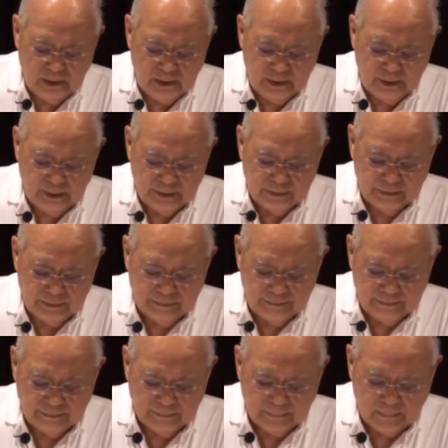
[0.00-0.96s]
And
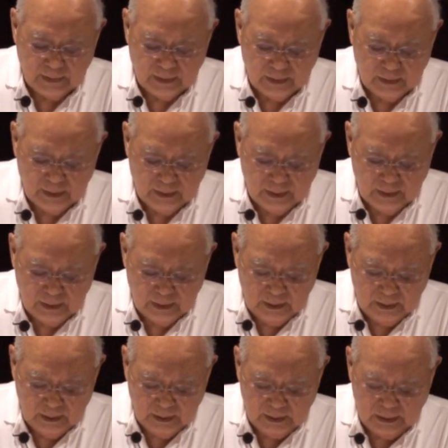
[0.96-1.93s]

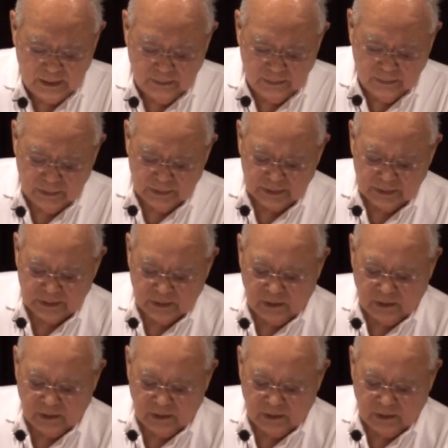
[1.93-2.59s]
it was,